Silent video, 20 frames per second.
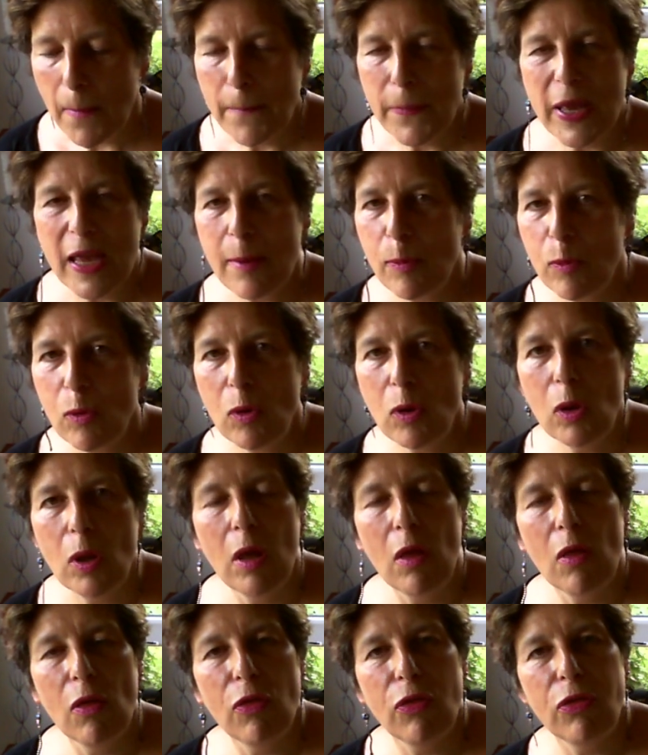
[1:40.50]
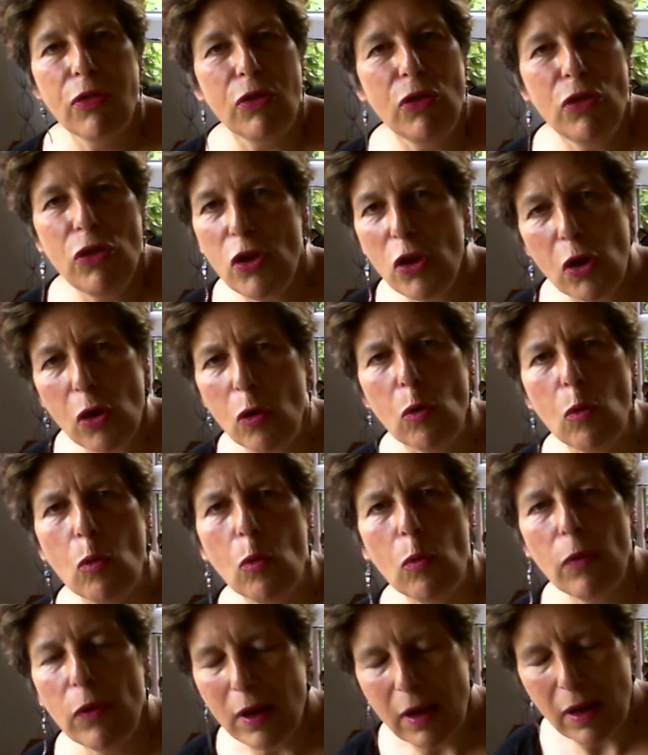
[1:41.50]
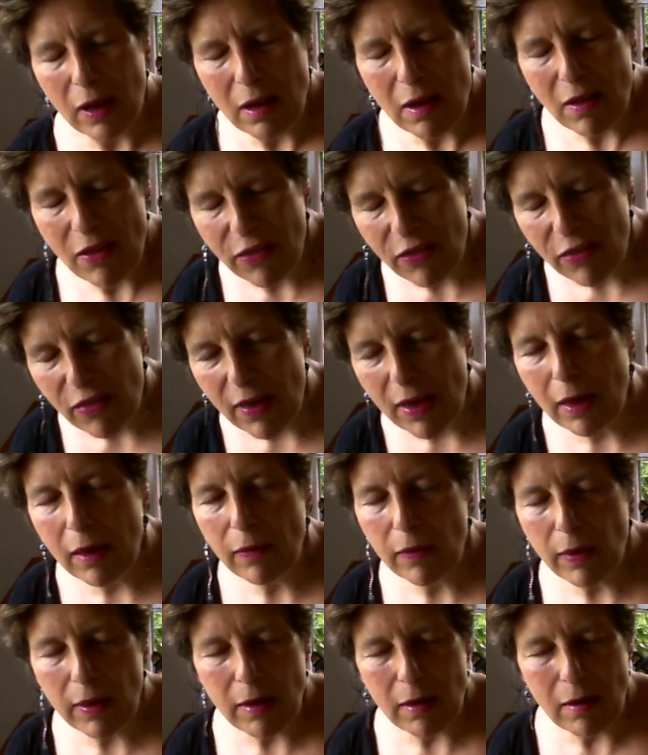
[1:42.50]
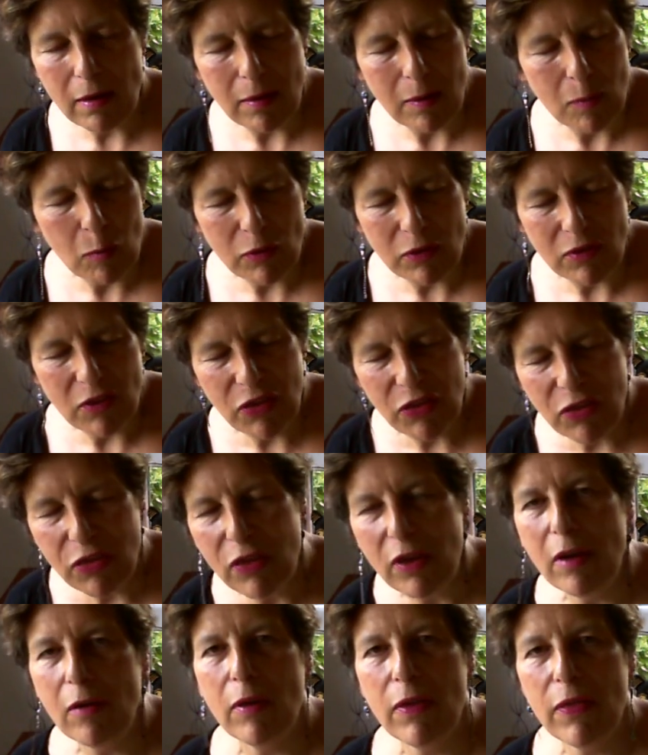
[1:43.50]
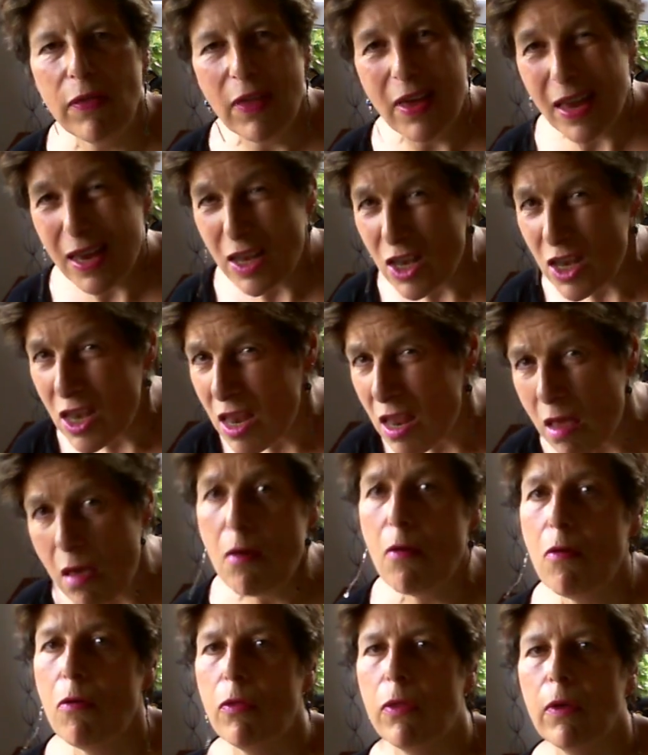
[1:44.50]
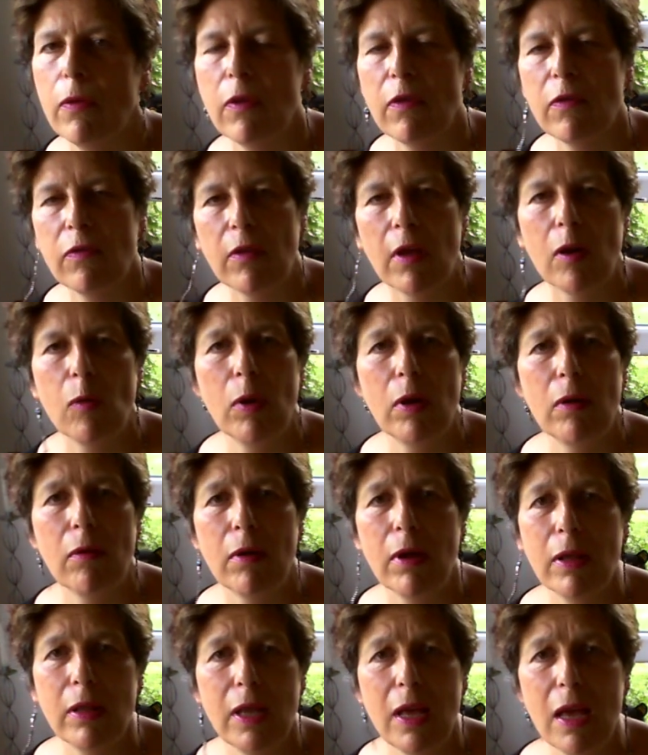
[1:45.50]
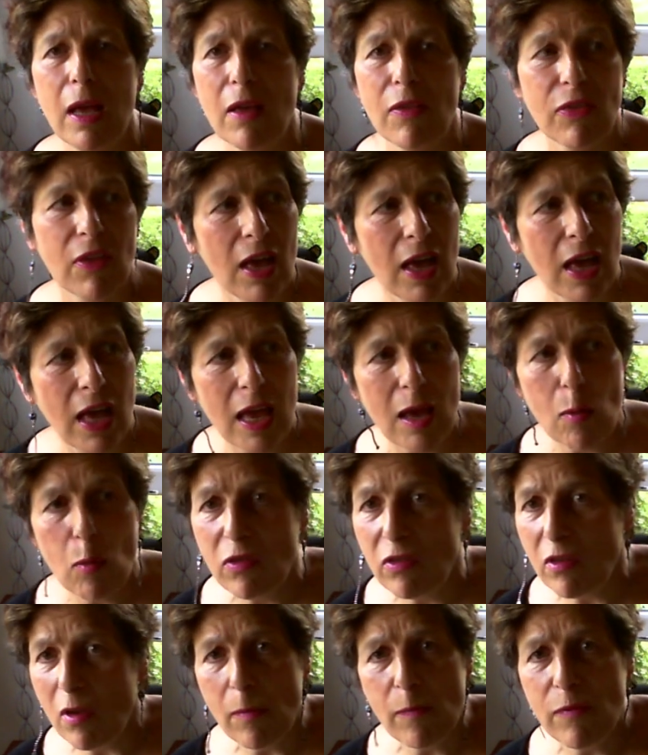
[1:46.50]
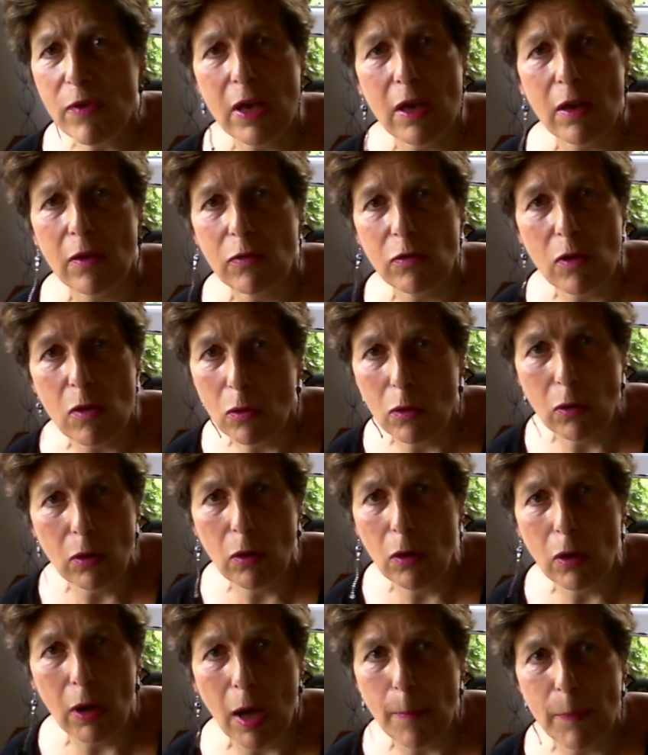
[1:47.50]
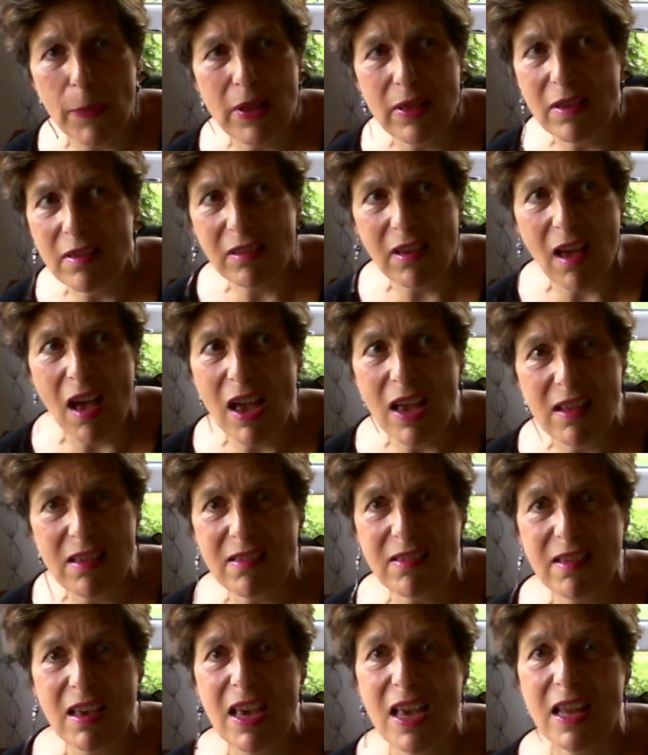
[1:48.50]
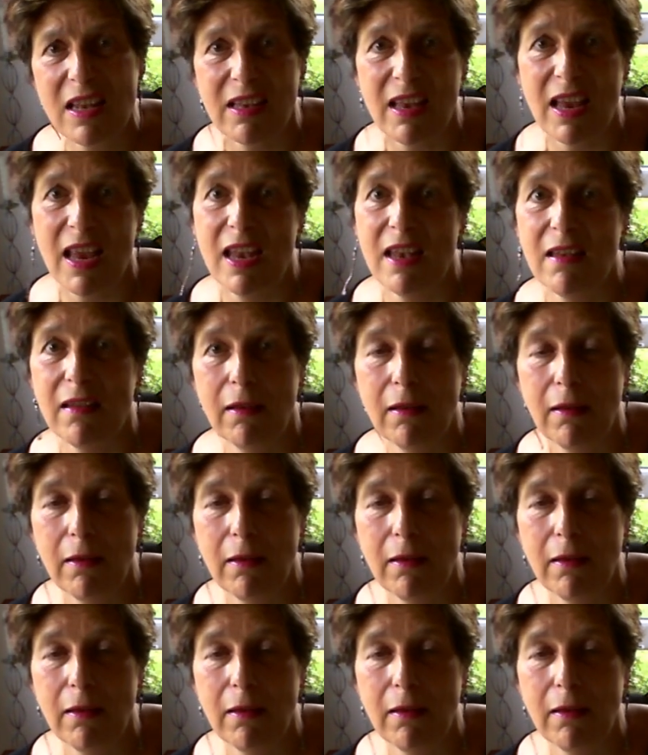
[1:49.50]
people knew, they didn't think, it wasn't a theory, they knew that the sun went round the earth. It was obvious, you could look up in the sky and see it did.